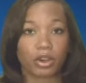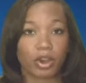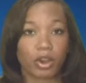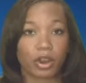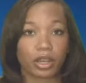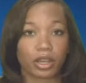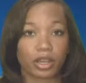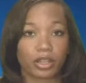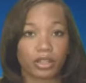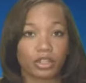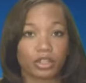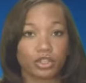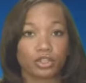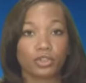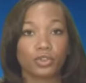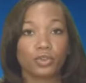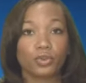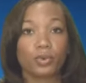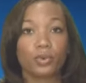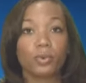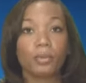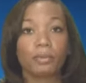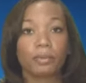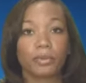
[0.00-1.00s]
target to
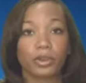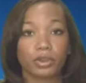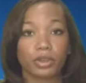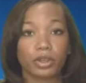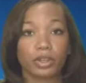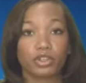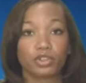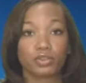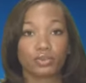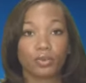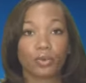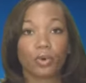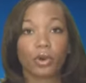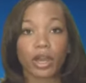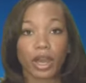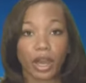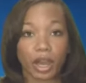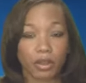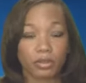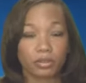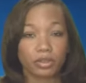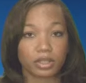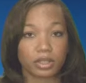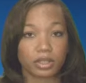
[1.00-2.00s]
2 million troy
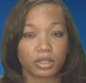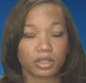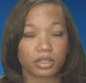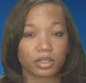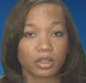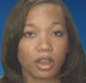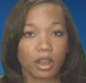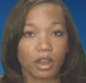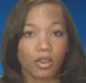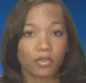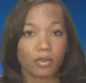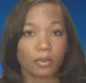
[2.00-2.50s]
ounces